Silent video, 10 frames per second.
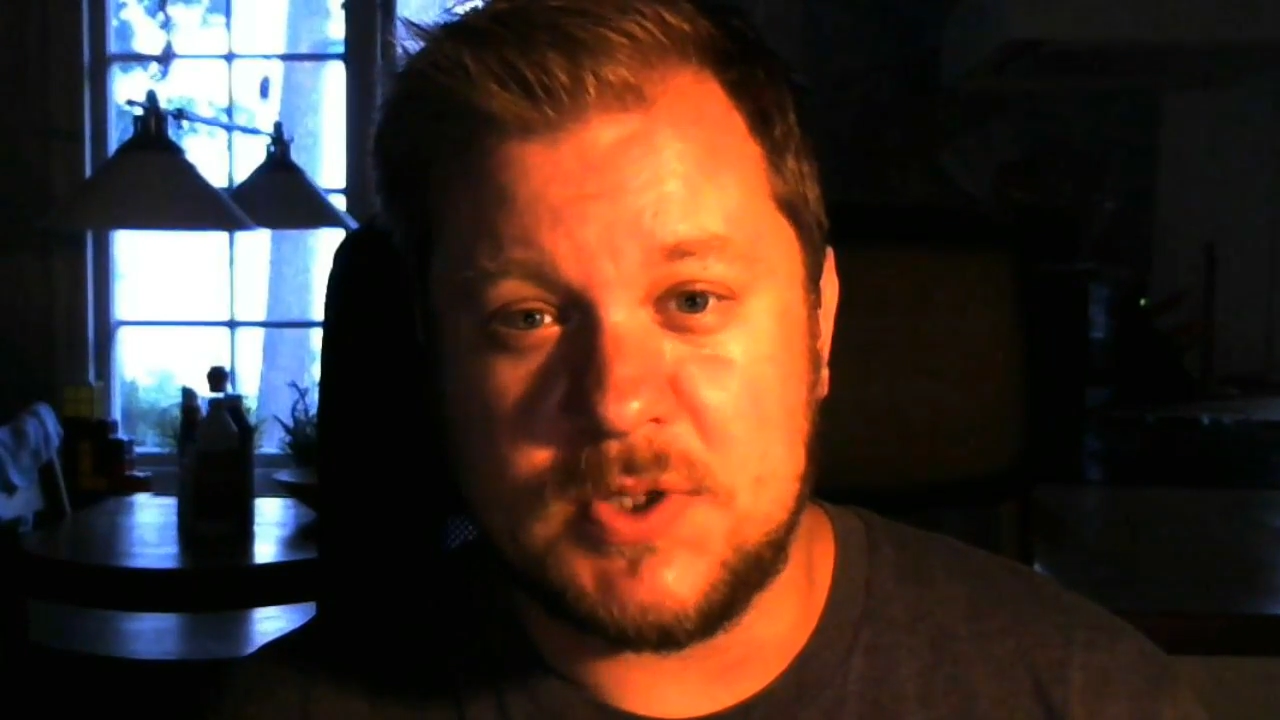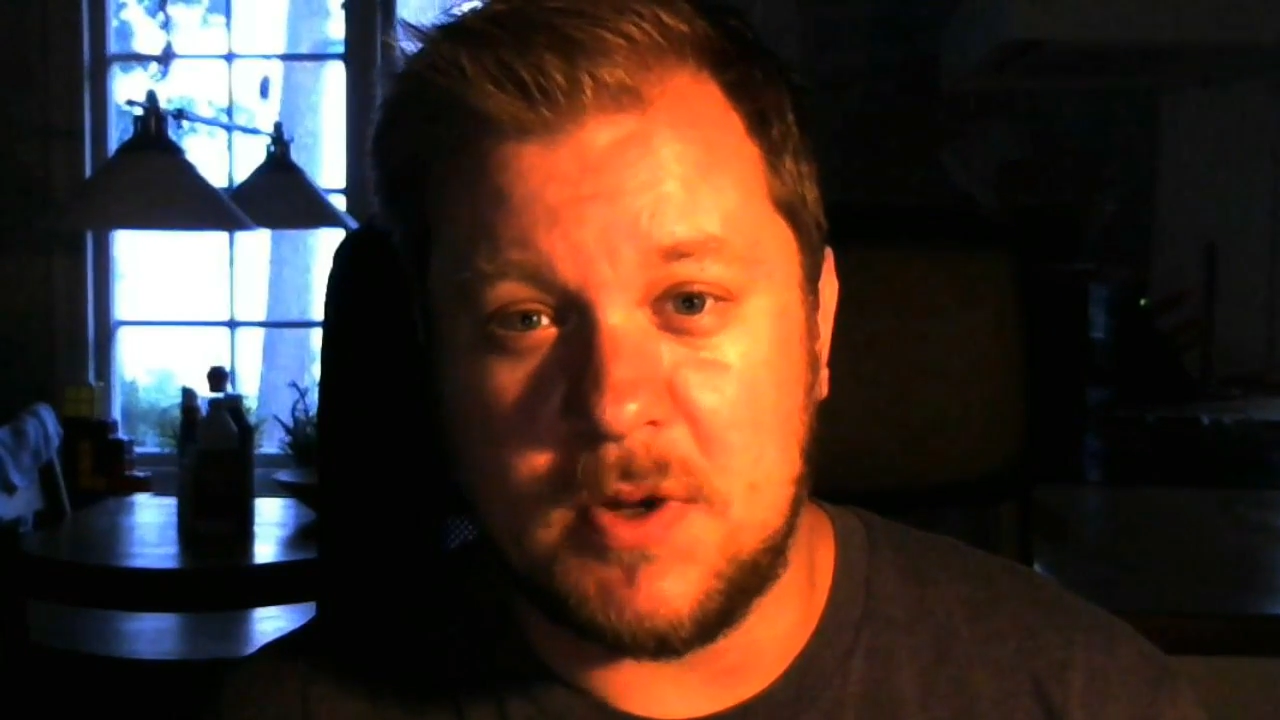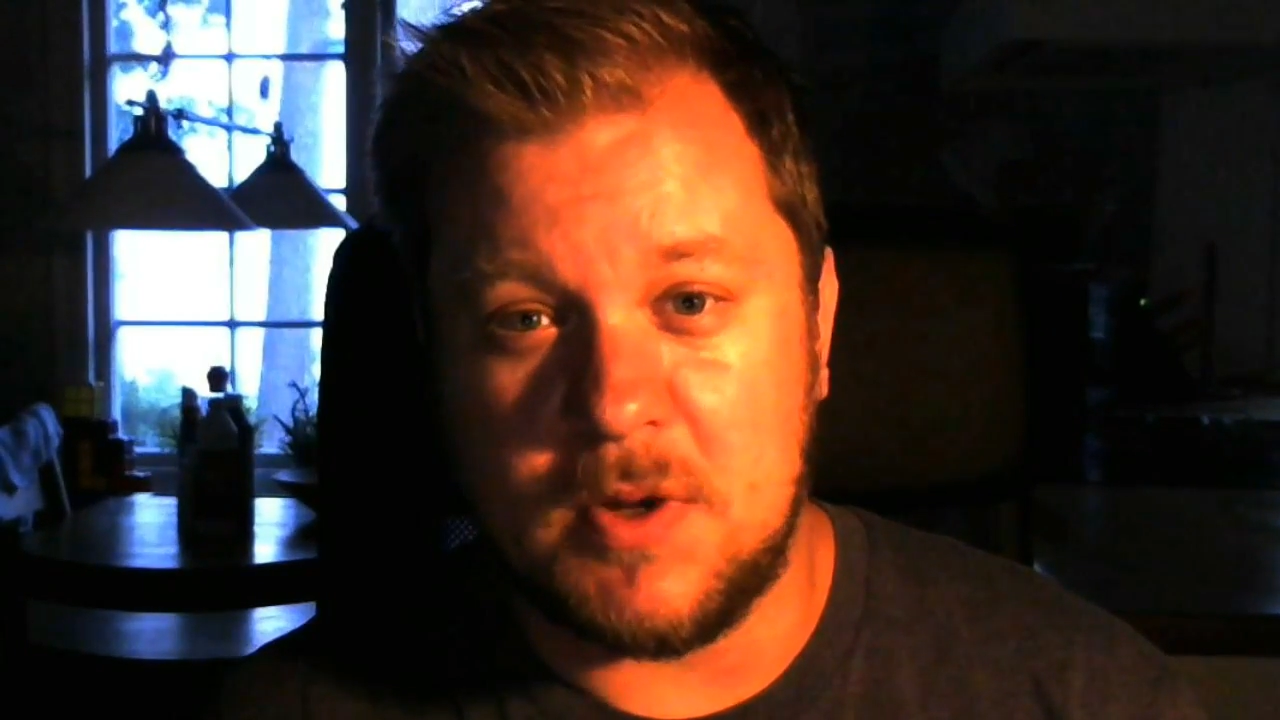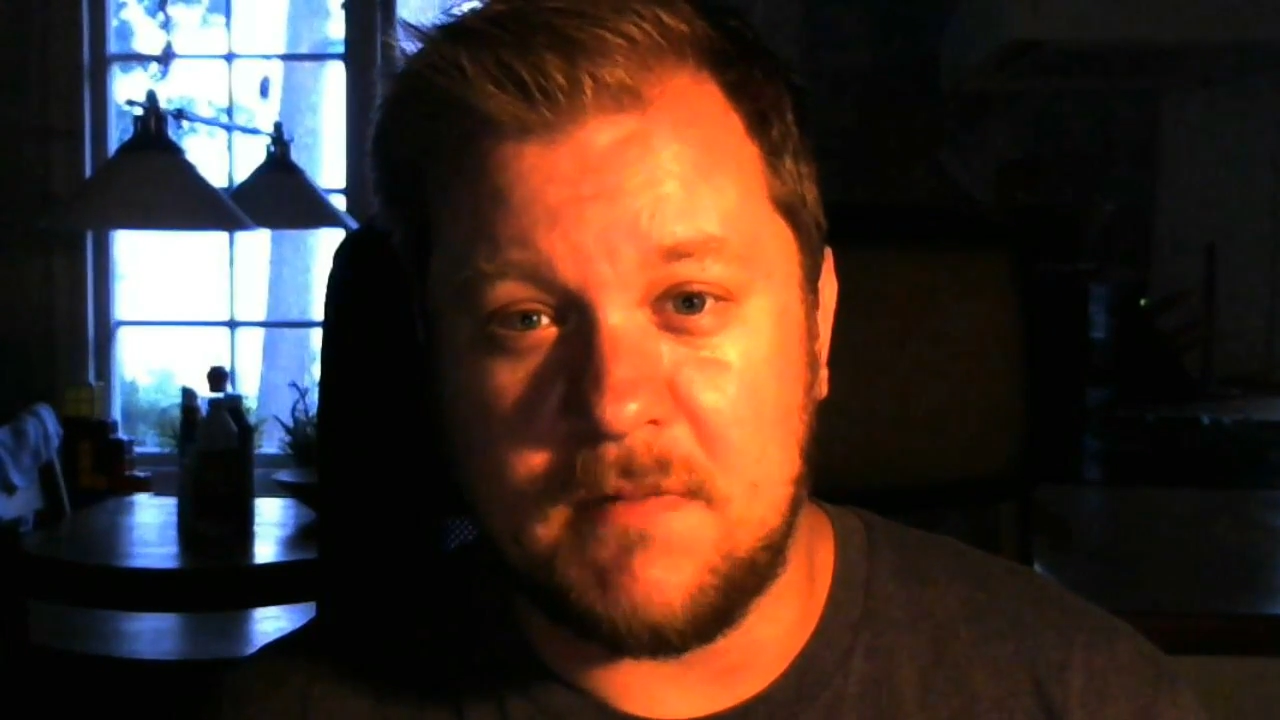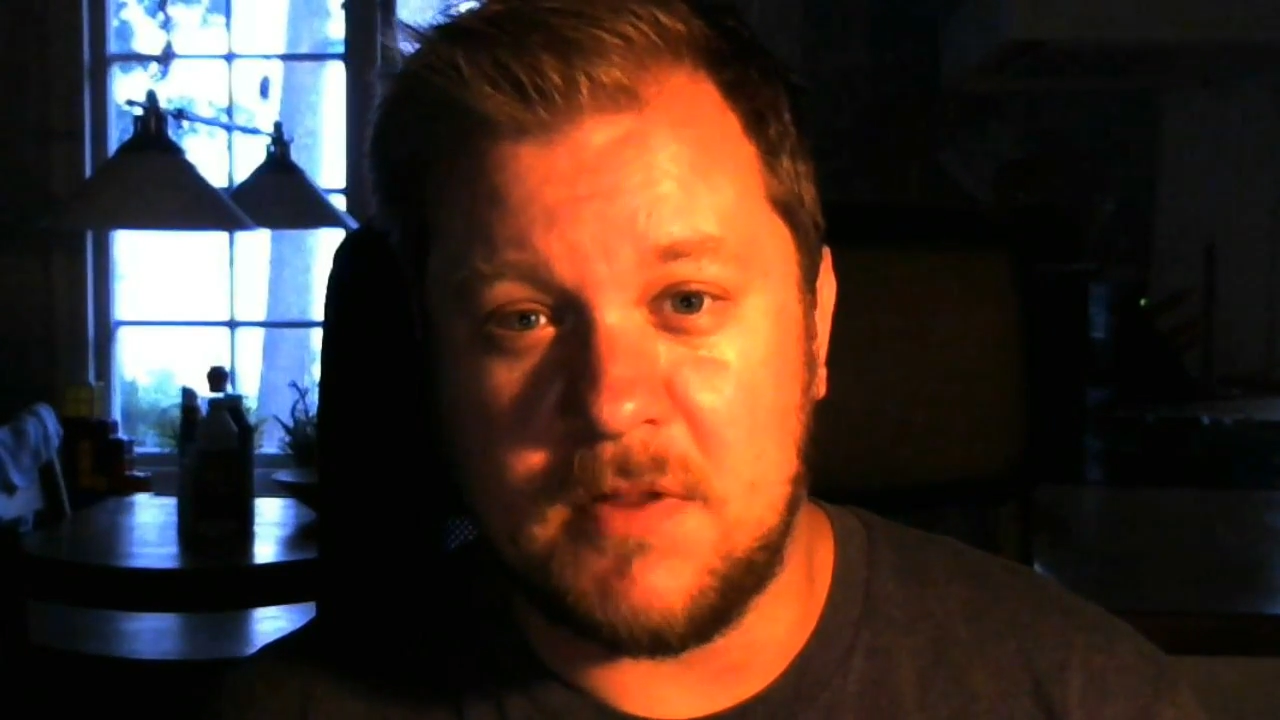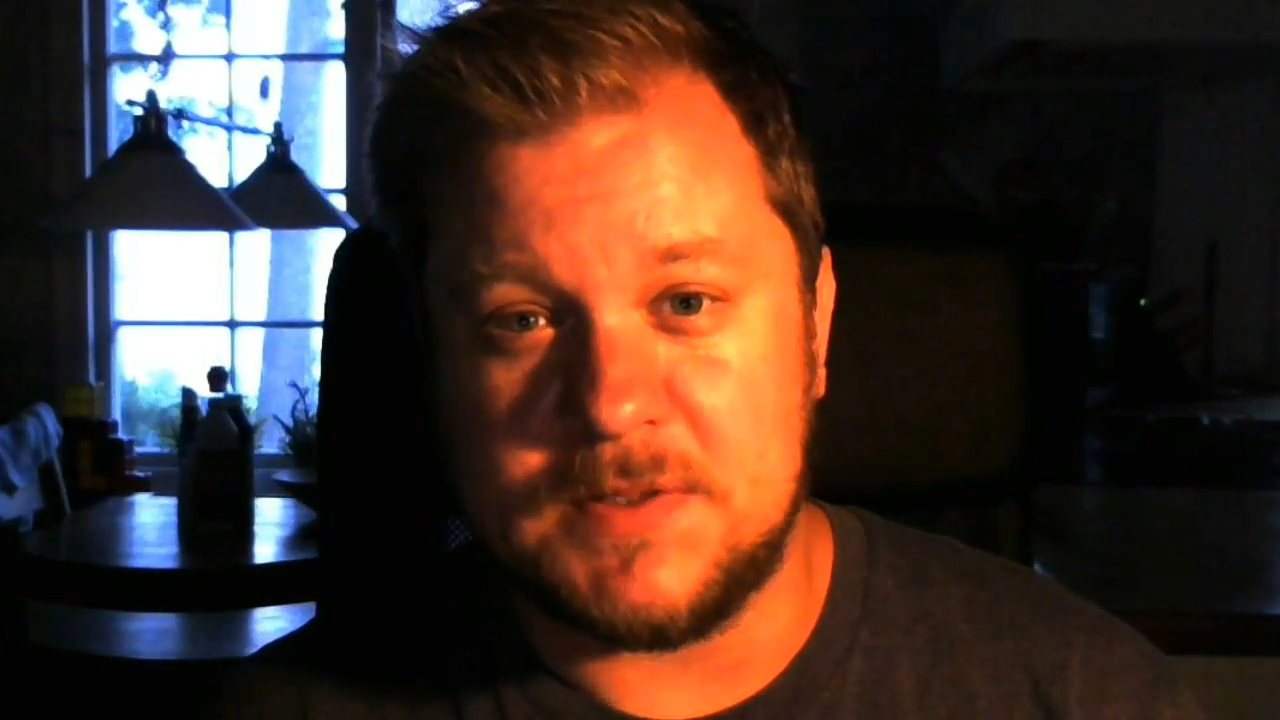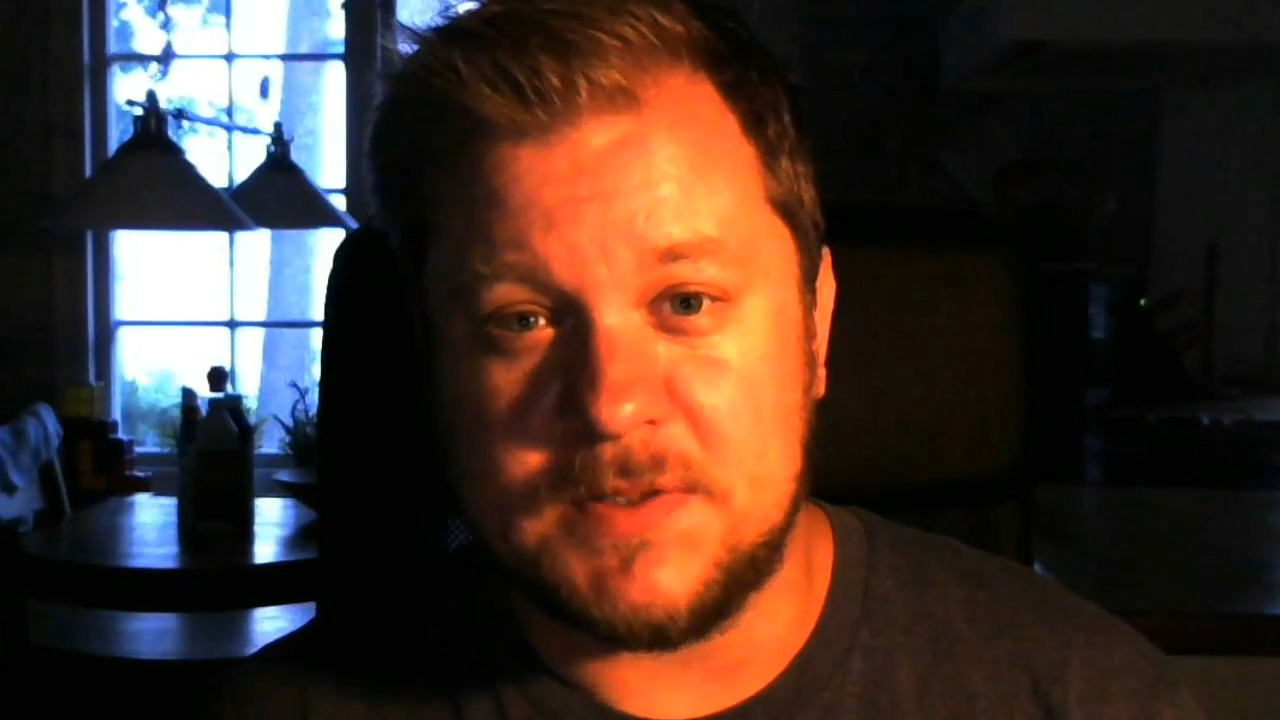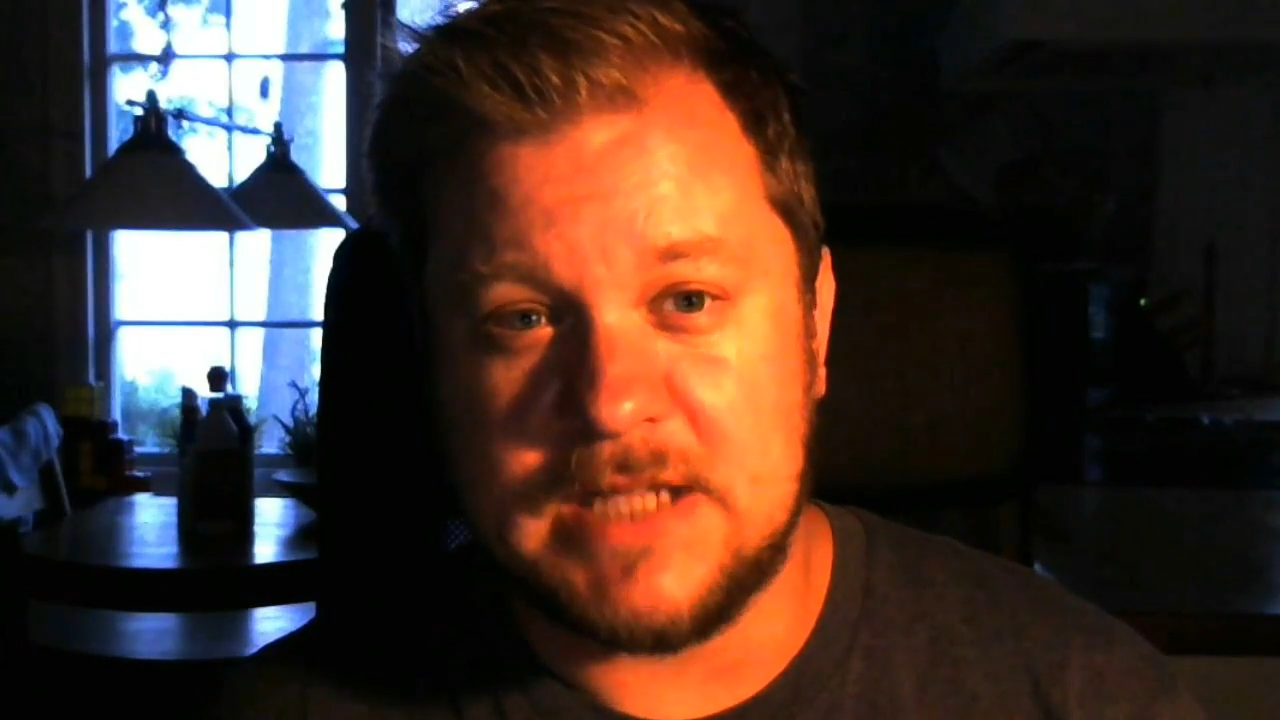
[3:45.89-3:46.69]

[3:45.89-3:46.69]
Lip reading: is one of those